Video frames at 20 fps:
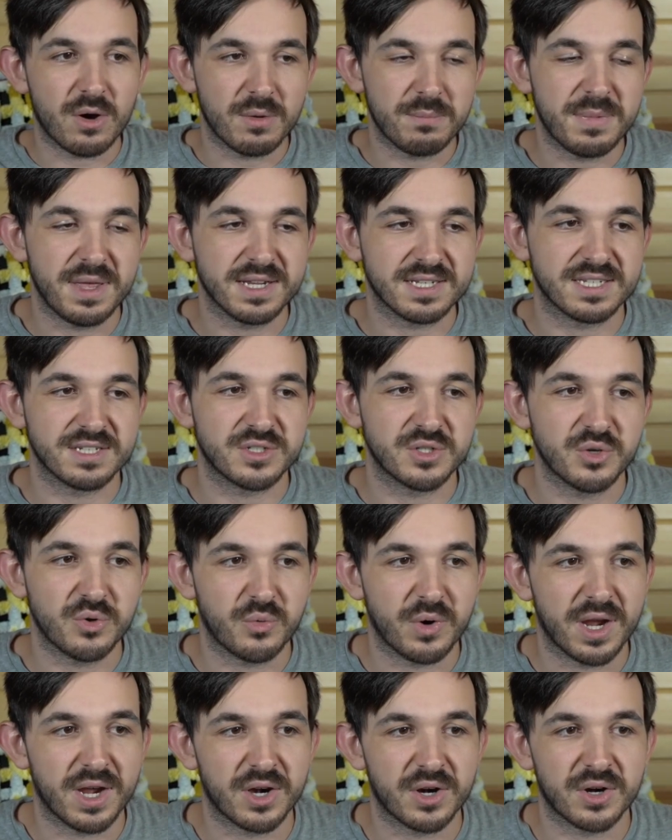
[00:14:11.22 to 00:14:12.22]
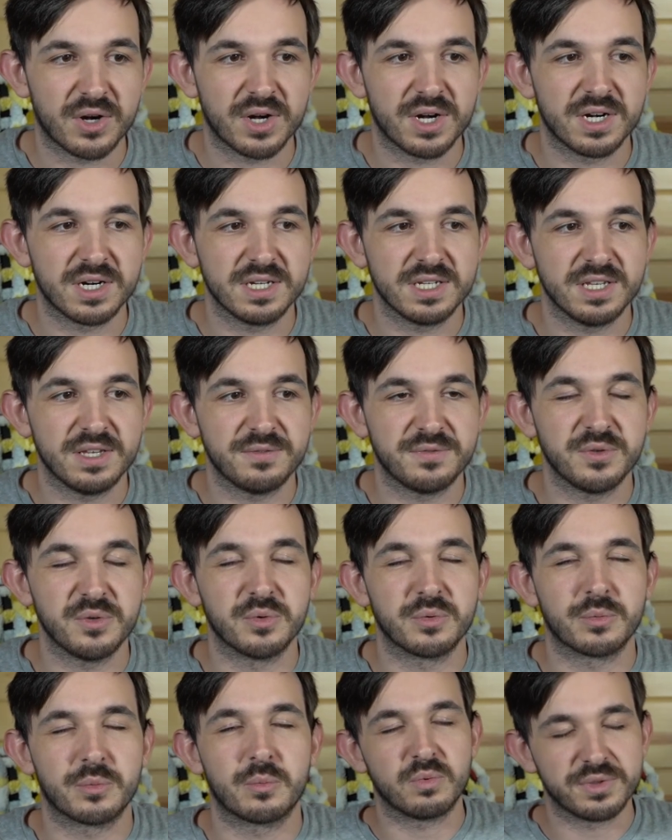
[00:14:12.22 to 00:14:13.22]
it makes it to where if
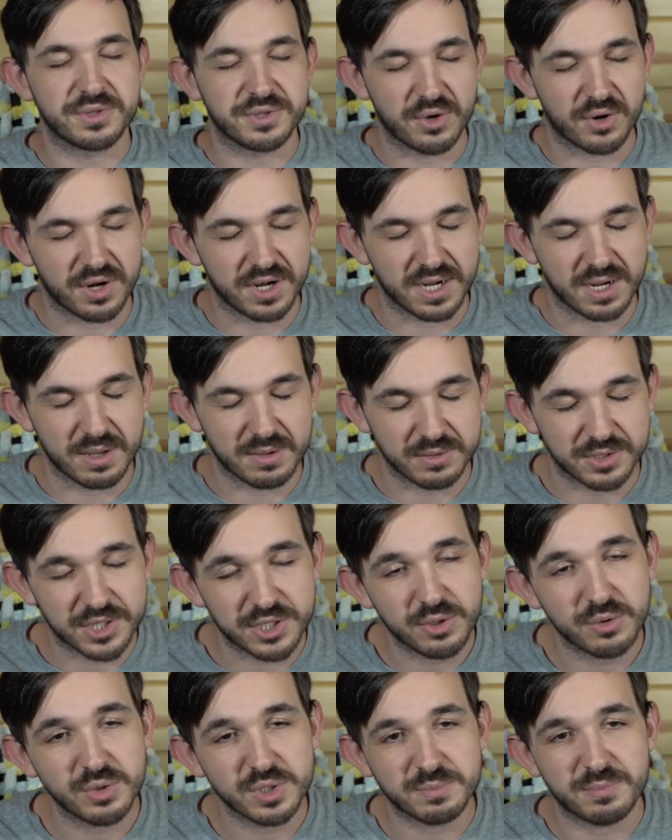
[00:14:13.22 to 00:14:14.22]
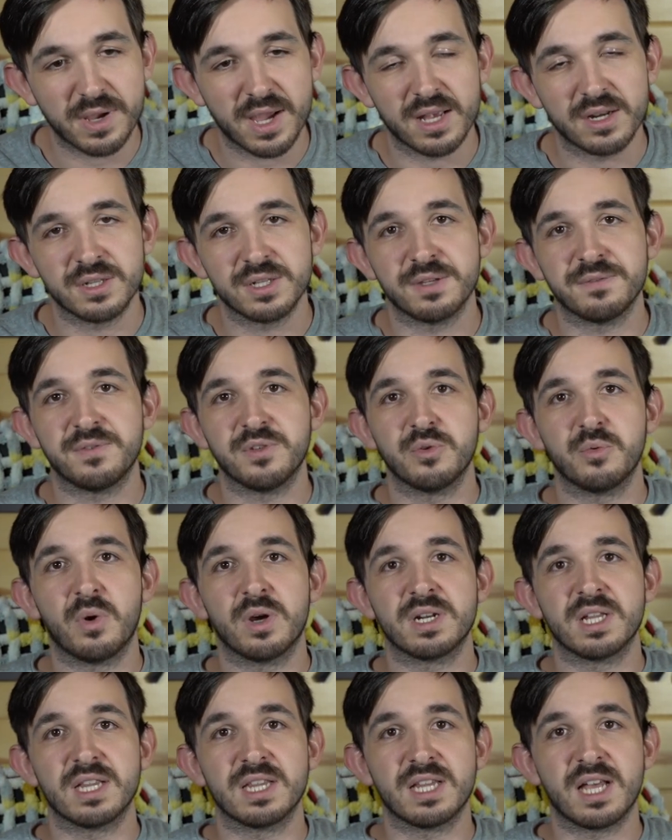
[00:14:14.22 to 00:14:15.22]
you, during a huge battle, if you
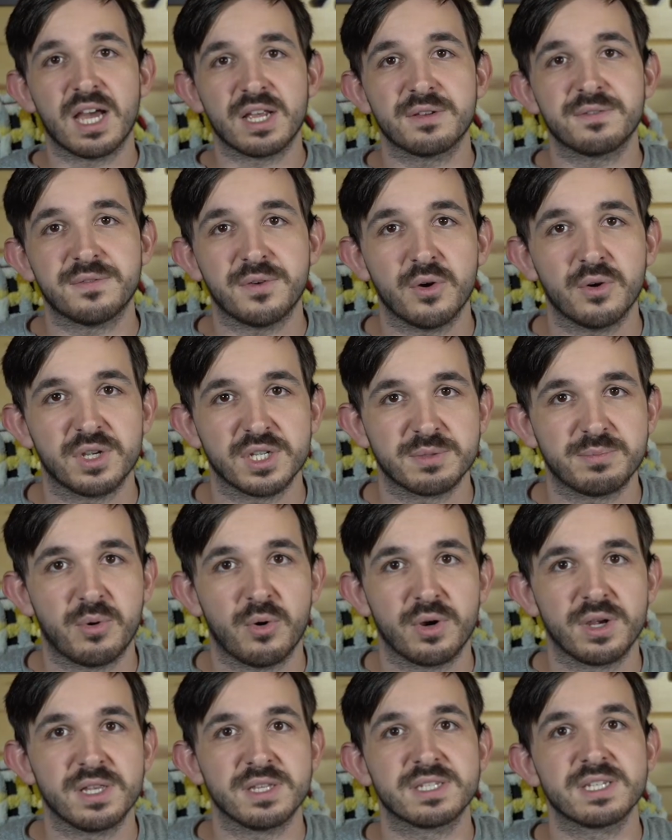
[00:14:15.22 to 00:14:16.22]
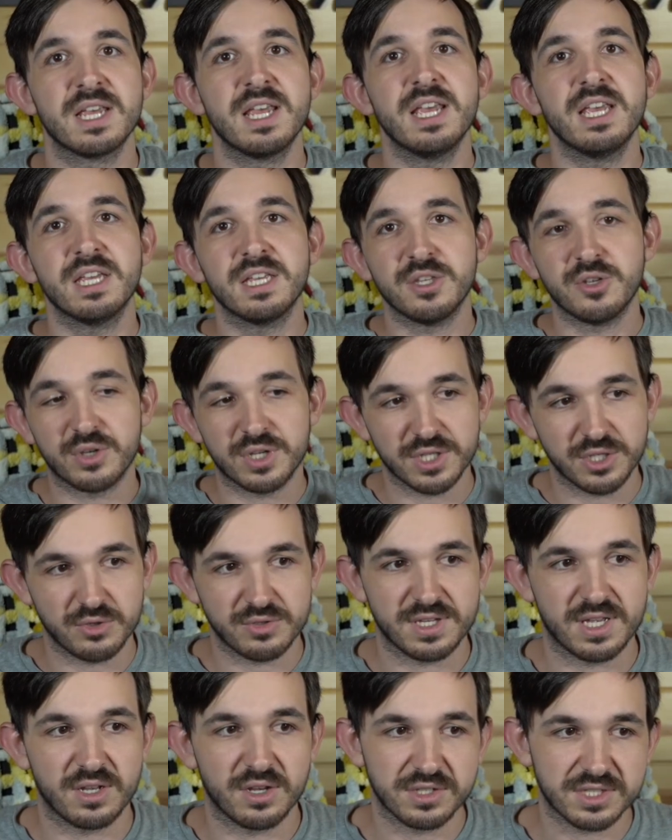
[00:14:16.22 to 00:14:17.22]
won a lot of focus points, you can
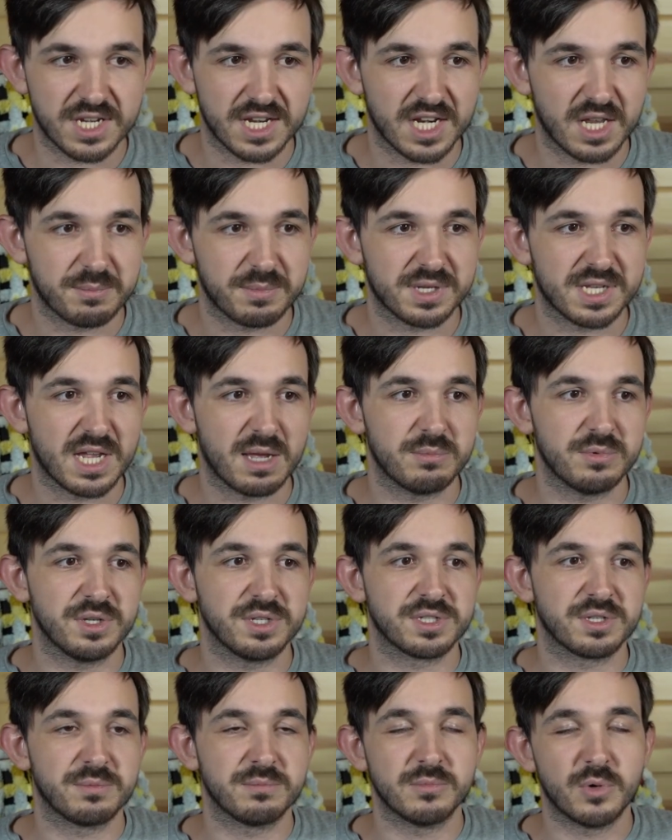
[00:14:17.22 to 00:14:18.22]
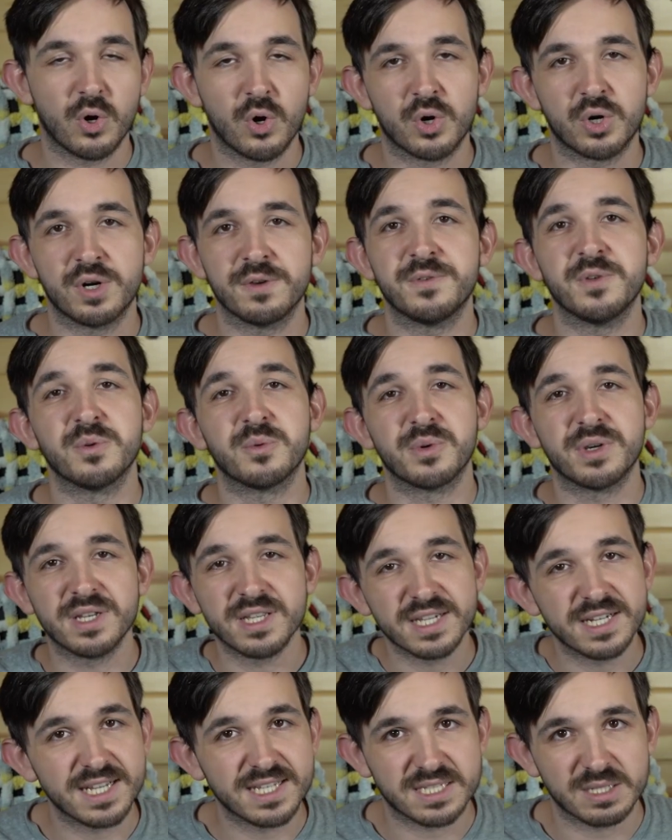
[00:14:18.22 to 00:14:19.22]
use that Uncanny Metabolism. Or if you
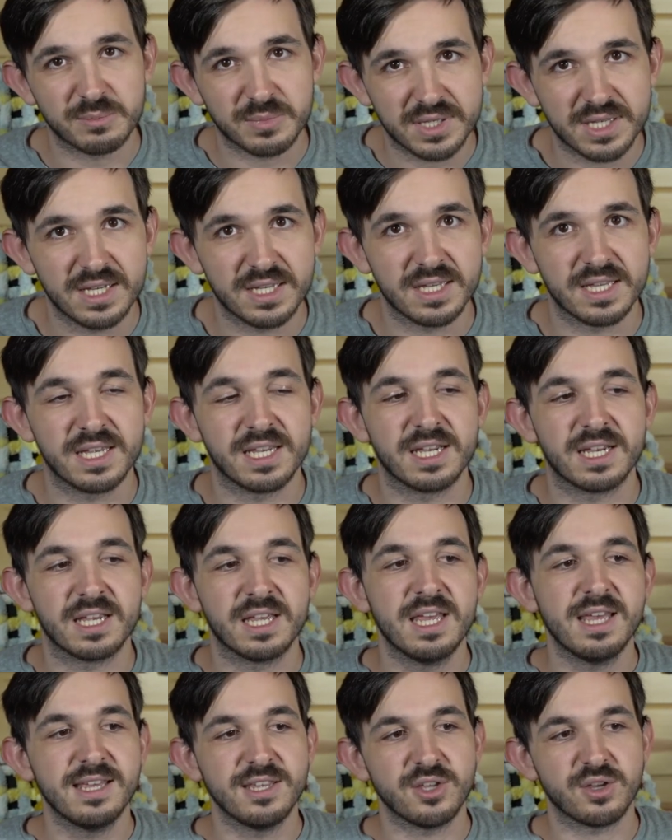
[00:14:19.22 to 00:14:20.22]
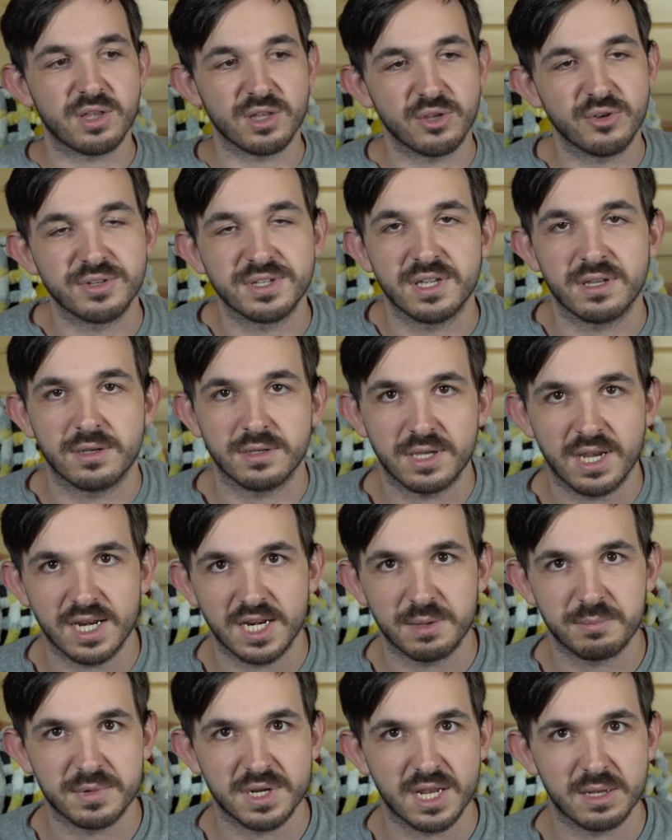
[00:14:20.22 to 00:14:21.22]
really need some healing, you can use that
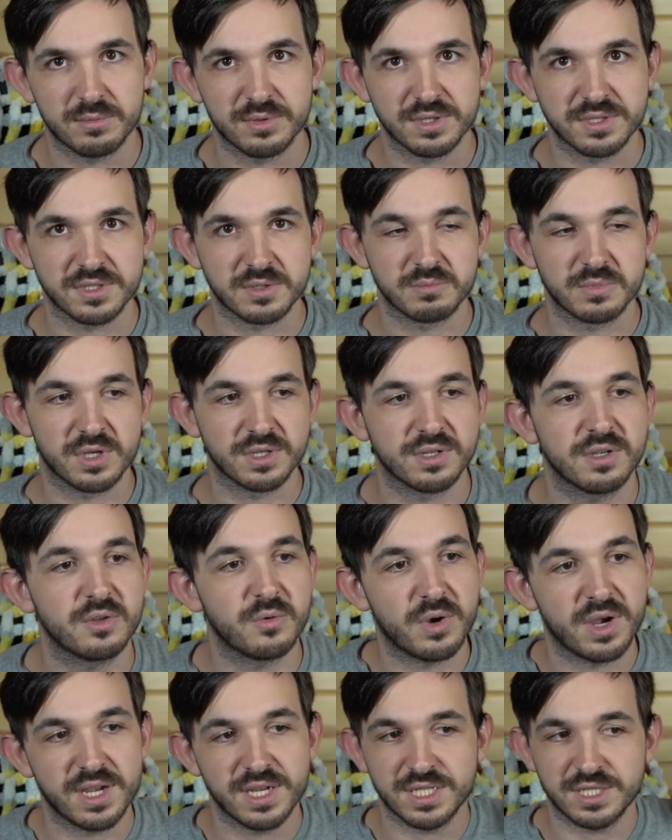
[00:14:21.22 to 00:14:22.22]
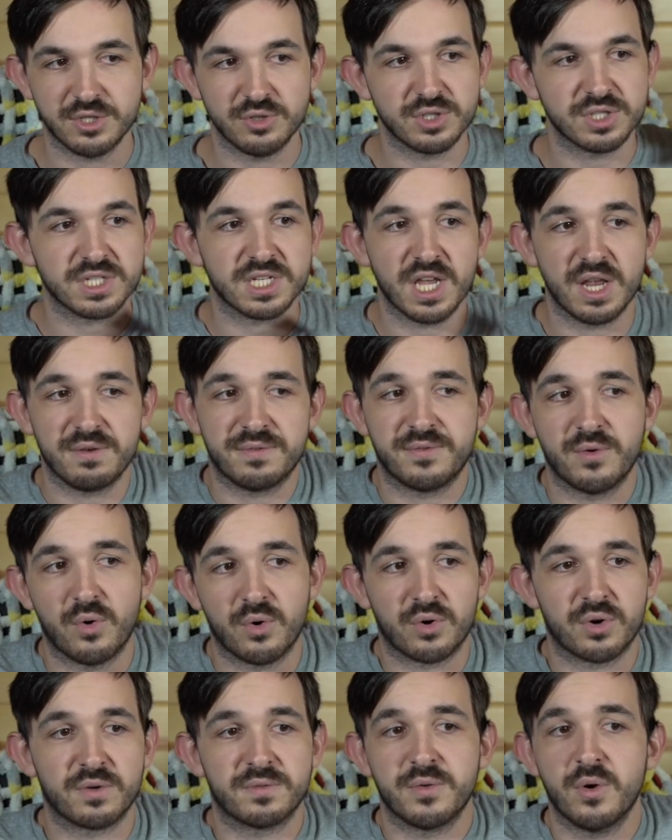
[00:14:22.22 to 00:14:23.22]
Uncanny Metabolism. Because otherwise, you just get
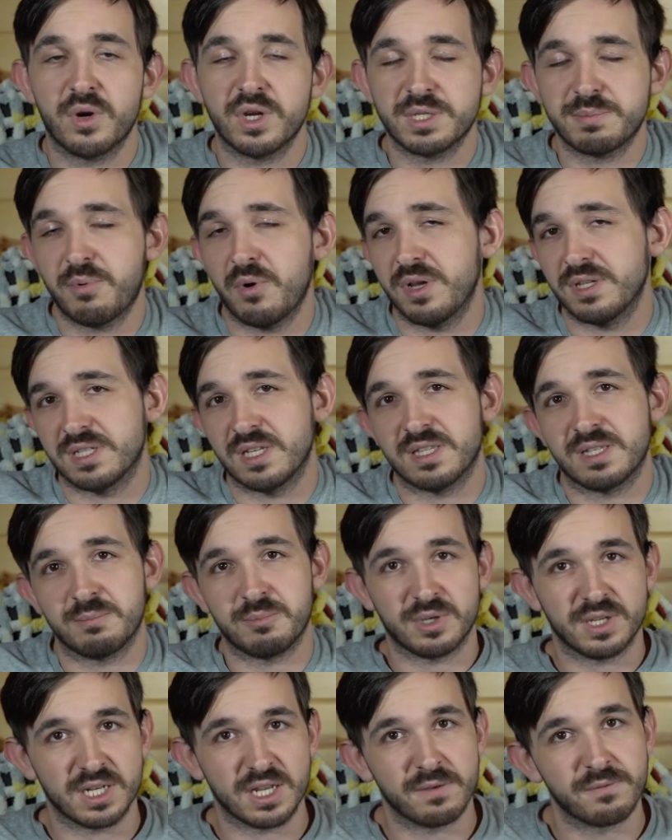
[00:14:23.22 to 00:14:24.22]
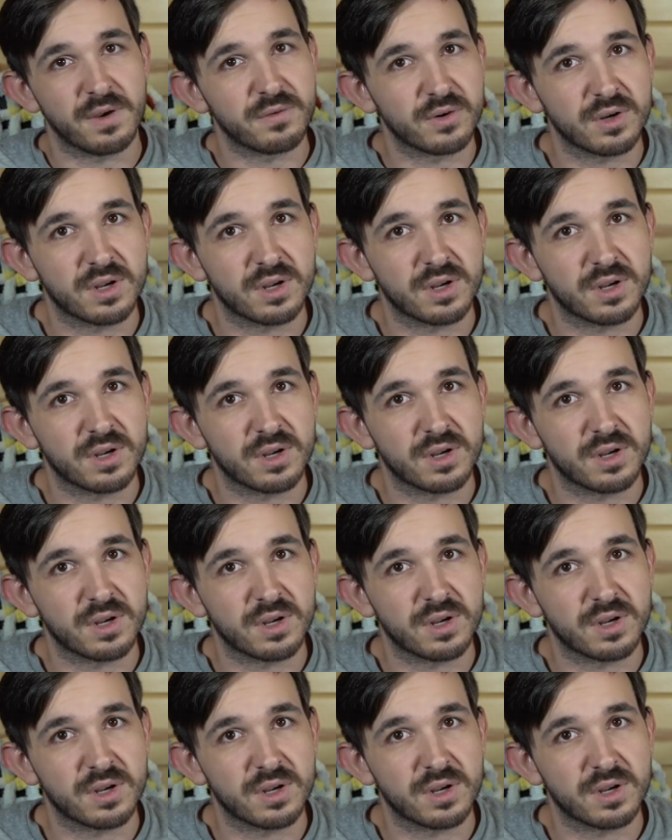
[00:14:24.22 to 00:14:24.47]
4 focus points at the beginning of every